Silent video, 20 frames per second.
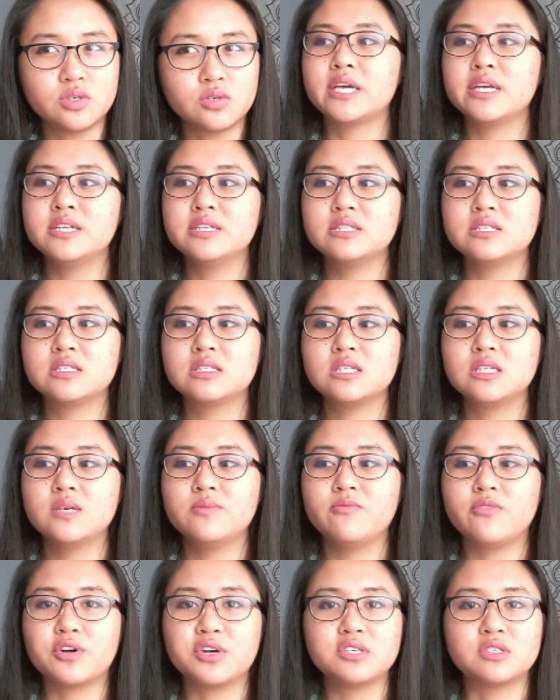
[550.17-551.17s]
He didn't seem
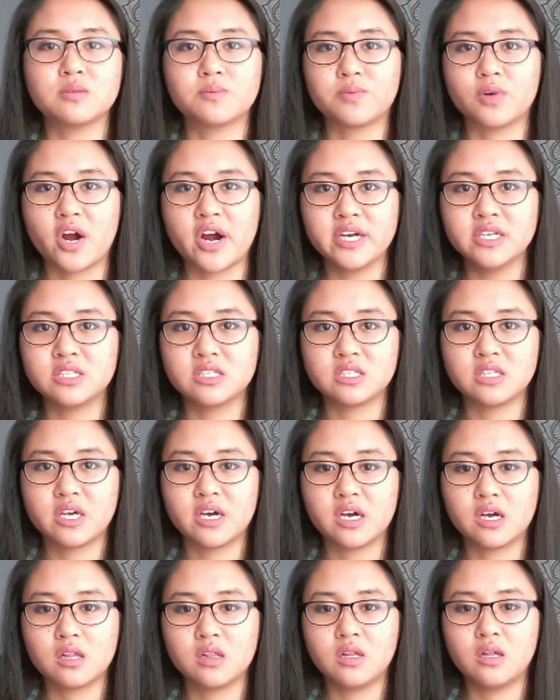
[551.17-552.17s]
very surprised
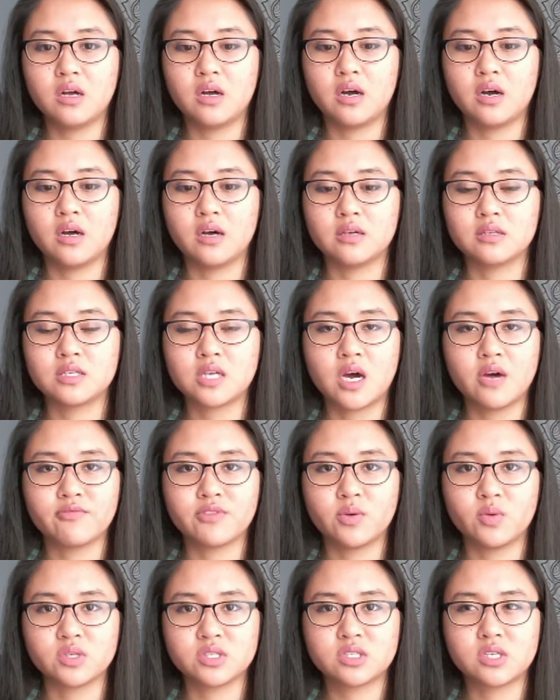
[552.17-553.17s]
that Toffee
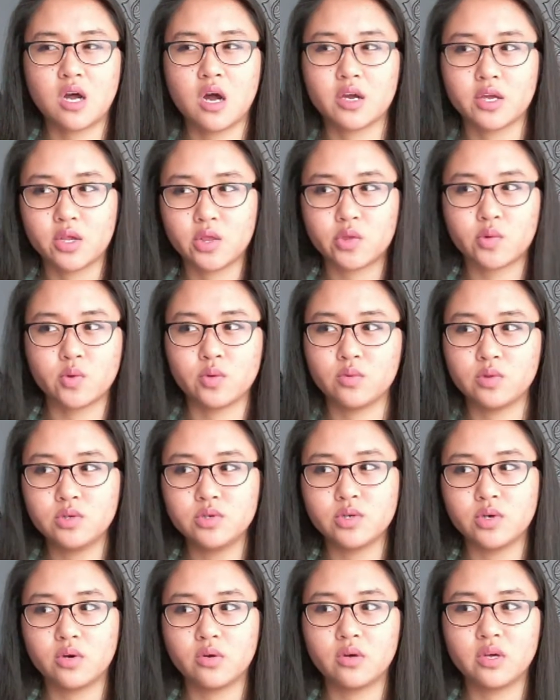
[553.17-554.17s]
was talking through
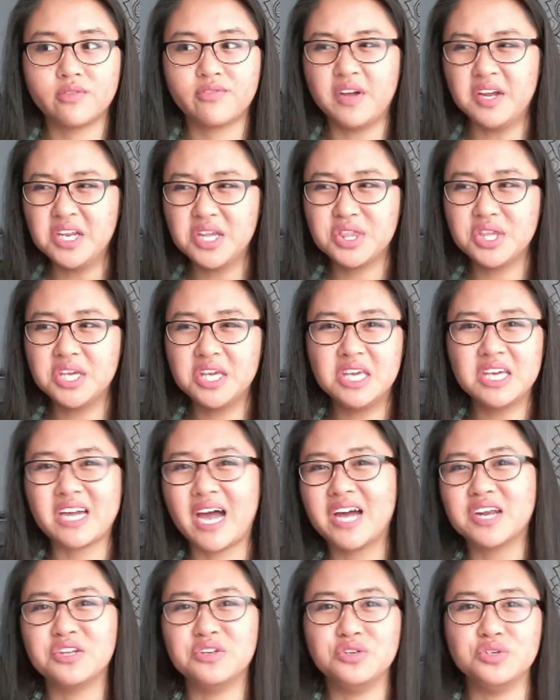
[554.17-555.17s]
Ludo. If anything, he
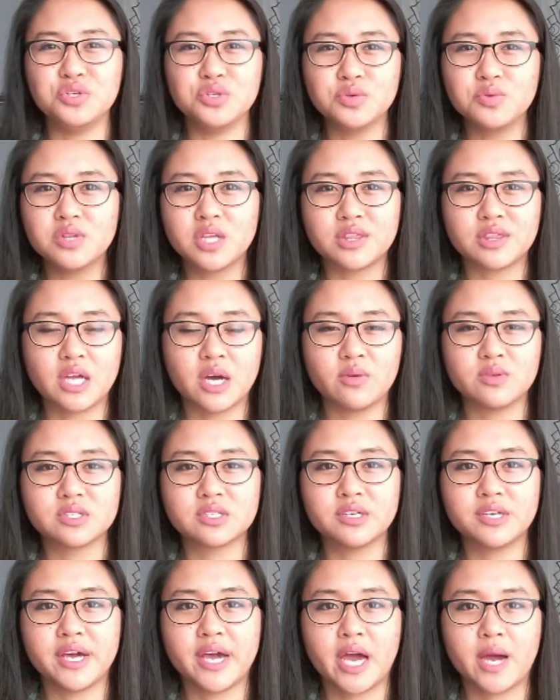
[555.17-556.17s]
kind of knew that that was
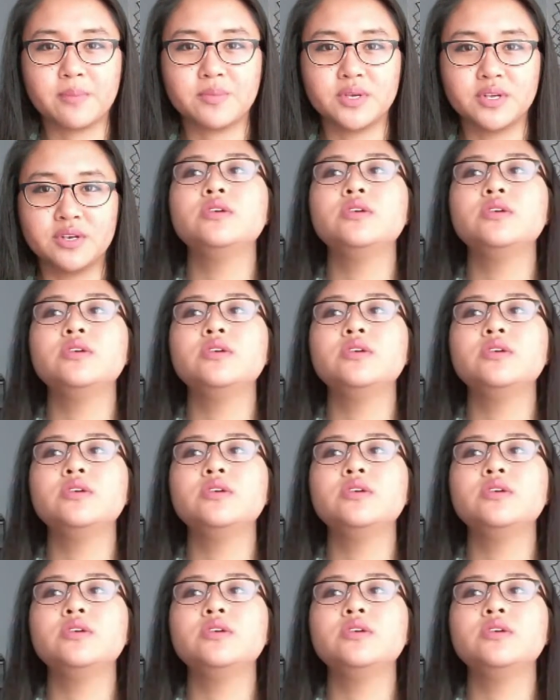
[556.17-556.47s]
going to happen.